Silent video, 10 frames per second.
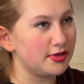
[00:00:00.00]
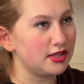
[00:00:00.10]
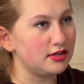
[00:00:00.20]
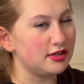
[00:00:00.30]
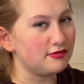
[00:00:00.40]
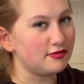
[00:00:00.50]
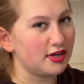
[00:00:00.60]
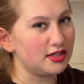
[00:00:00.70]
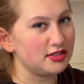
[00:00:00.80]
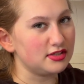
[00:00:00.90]
been
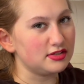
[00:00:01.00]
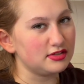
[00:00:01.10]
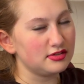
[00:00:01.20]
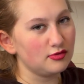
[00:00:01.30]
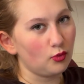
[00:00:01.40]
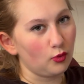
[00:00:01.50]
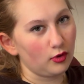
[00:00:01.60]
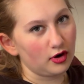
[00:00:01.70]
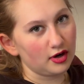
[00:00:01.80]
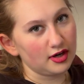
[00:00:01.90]
invited,
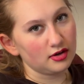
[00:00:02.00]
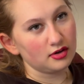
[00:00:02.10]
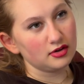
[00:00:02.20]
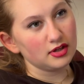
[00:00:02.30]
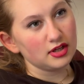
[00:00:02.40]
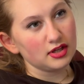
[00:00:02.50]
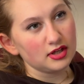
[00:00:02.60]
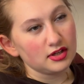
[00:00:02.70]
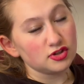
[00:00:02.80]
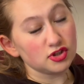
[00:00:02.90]
or
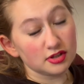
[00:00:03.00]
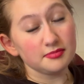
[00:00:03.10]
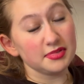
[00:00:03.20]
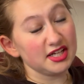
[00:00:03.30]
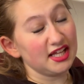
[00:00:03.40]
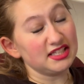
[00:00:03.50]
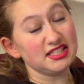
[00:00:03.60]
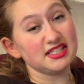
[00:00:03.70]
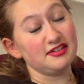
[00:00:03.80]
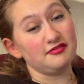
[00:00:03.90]
should have been at
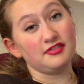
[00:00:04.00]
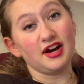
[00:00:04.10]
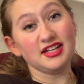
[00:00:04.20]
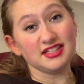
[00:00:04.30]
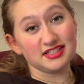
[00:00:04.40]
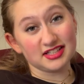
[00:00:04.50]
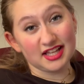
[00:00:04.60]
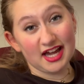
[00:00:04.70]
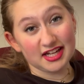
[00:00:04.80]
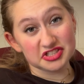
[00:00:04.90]
least invited to
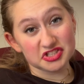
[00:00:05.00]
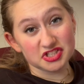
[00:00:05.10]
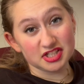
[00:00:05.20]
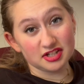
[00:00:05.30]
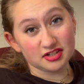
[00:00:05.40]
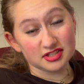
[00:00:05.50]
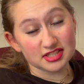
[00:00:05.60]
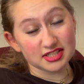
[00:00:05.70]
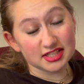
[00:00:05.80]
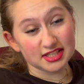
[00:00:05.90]
last
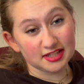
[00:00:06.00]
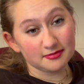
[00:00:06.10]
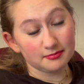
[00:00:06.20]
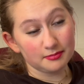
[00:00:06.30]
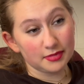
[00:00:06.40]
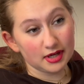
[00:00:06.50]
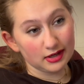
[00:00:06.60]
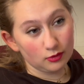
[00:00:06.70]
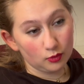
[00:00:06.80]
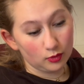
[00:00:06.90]
year's team, but
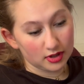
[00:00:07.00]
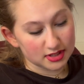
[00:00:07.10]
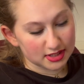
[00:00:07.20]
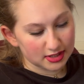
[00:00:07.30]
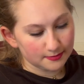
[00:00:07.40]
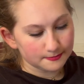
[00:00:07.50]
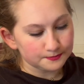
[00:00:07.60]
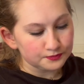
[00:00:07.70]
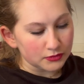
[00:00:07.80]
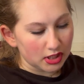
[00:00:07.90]
wasn't.
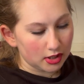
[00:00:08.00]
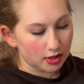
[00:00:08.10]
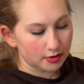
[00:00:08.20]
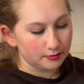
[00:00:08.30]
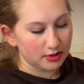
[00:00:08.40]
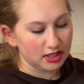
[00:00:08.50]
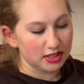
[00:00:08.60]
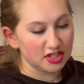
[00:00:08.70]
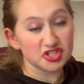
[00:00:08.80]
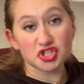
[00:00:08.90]

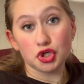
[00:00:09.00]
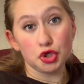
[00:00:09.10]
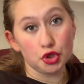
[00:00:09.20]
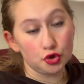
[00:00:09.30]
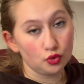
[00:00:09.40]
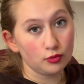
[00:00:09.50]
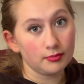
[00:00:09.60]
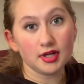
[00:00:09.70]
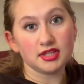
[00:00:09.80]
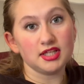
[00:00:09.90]
He's new,
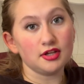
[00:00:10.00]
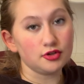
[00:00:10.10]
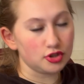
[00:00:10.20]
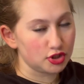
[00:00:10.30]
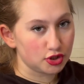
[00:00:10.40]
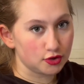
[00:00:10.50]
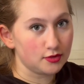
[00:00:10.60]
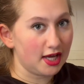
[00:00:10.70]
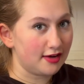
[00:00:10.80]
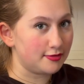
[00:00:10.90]
but the other two,
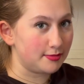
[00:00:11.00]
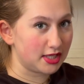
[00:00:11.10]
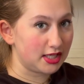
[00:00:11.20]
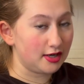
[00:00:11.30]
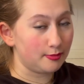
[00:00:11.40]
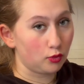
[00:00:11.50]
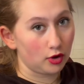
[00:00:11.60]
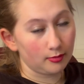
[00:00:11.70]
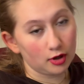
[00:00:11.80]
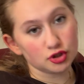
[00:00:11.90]
Gavin McKenna and
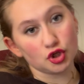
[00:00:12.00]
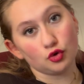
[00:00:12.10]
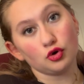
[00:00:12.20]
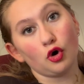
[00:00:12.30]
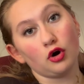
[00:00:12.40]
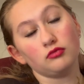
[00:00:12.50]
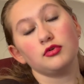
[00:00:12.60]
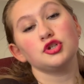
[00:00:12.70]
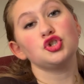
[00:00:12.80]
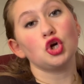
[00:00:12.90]
Porter Martone, are
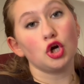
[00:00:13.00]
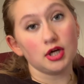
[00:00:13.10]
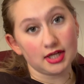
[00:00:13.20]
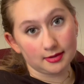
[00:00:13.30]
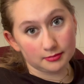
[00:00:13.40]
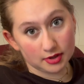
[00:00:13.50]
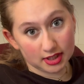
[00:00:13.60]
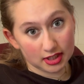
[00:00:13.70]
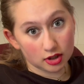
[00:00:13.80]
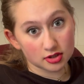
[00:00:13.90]
returning
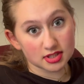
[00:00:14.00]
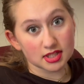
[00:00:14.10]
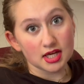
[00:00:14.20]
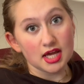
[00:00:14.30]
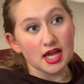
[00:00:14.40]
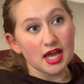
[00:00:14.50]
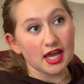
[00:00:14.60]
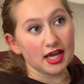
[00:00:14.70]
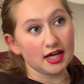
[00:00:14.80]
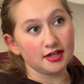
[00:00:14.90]
players.
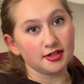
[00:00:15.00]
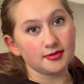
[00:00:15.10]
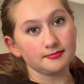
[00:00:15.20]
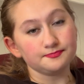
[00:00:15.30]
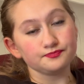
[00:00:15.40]
And